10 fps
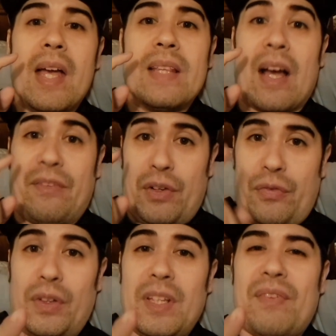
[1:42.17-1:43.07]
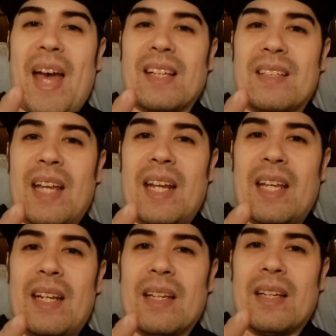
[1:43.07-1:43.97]
Now, if you're fully
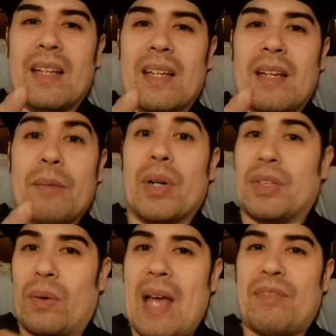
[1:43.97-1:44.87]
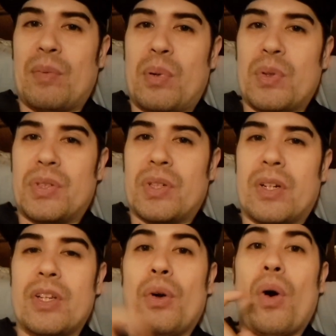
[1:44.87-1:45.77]
vaccinated but don't have a
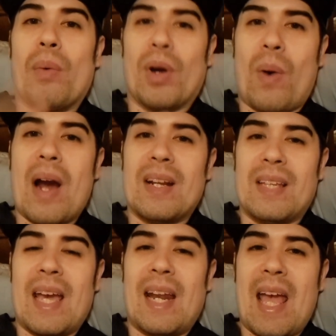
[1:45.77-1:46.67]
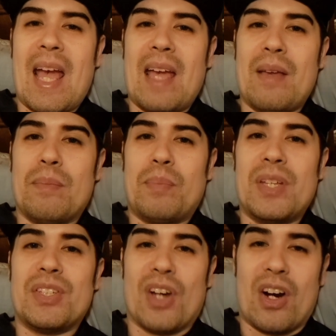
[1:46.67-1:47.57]
booster, you are required to get a
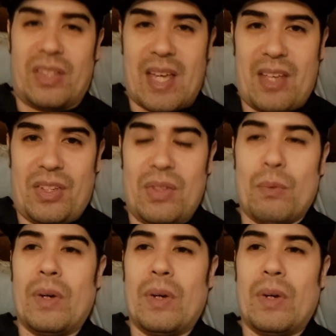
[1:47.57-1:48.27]
PCR test.